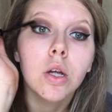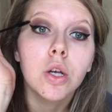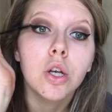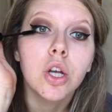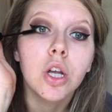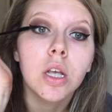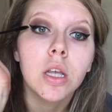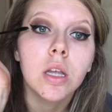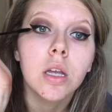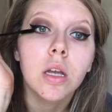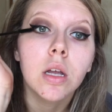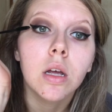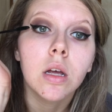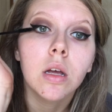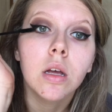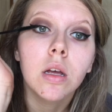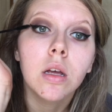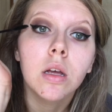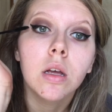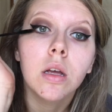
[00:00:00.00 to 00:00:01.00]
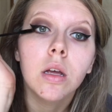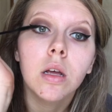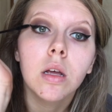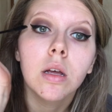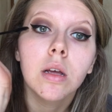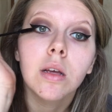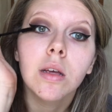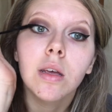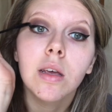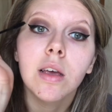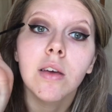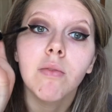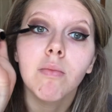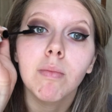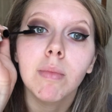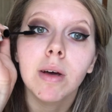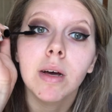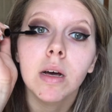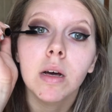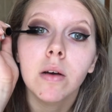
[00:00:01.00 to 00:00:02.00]
just to give
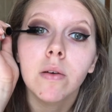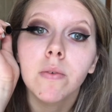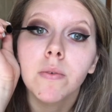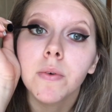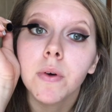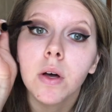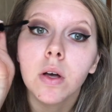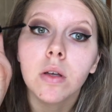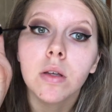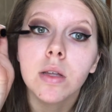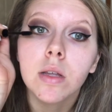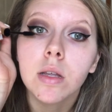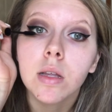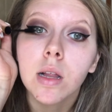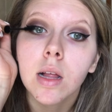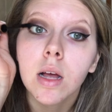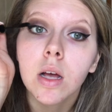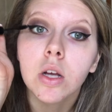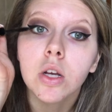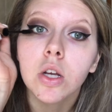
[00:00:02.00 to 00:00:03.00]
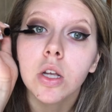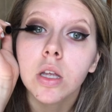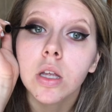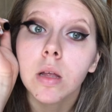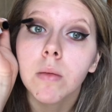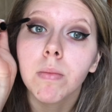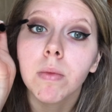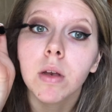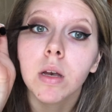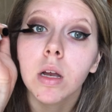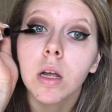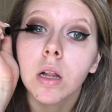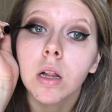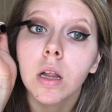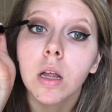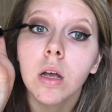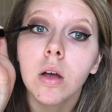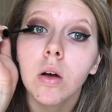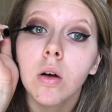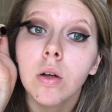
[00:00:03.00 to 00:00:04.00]
my false lashes something to
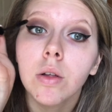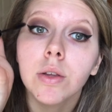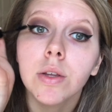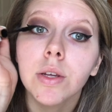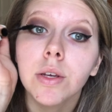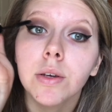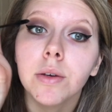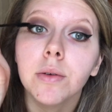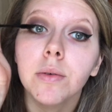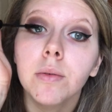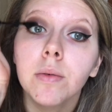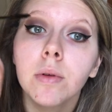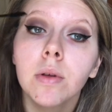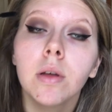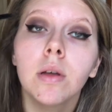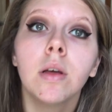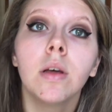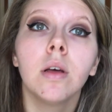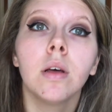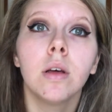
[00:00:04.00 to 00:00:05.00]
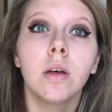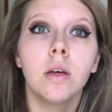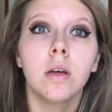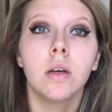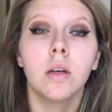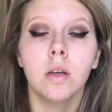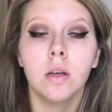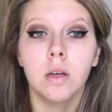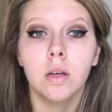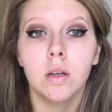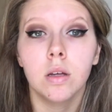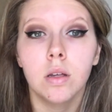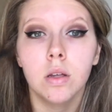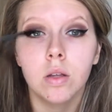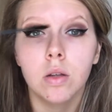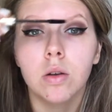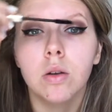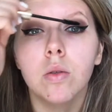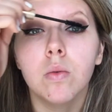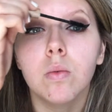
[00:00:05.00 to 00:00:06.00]
cling onto.
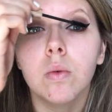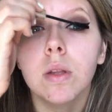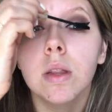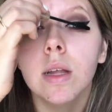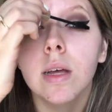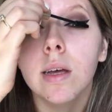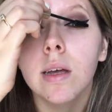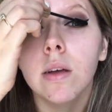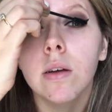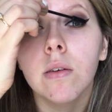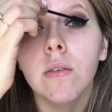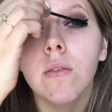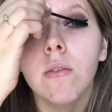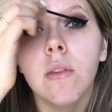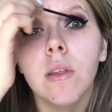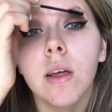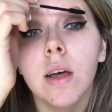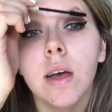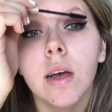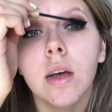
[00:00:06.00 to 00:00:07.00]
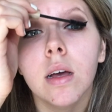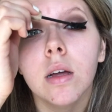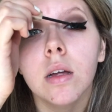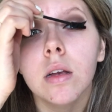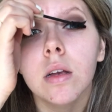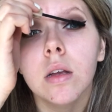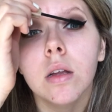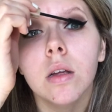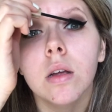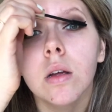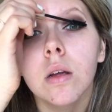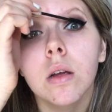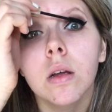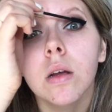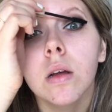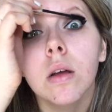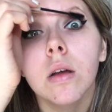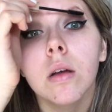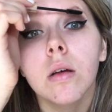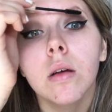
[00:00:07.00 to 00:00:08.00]
So just one layer of that.
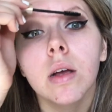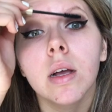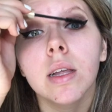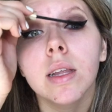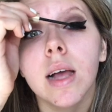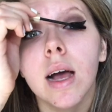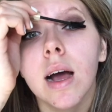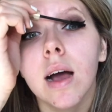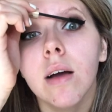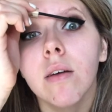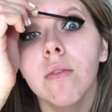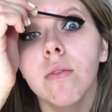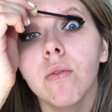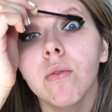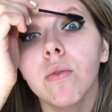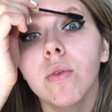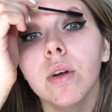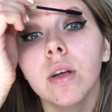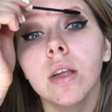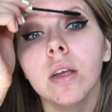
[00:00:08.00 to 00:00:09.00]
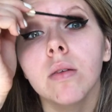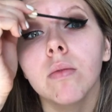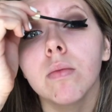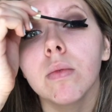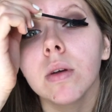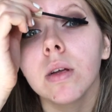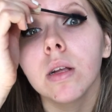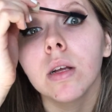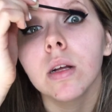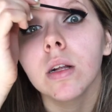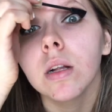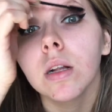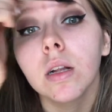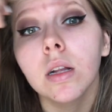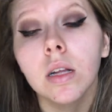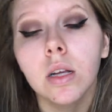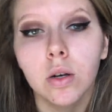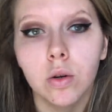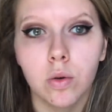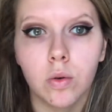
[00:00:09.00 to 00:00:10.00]
Because I have really, really
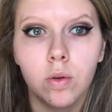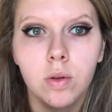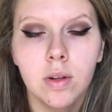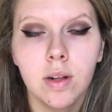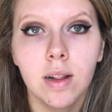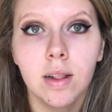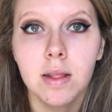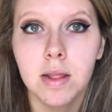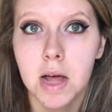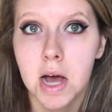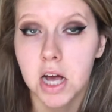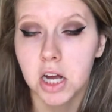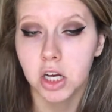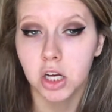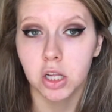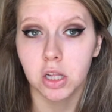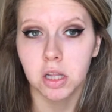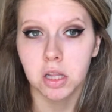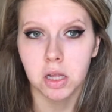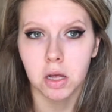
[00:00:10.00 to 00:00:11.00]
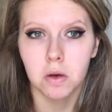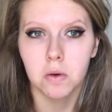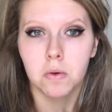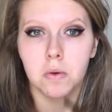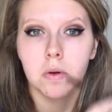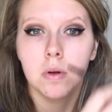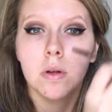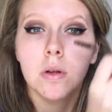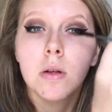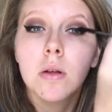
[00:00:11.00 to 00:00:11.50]
little lashes, so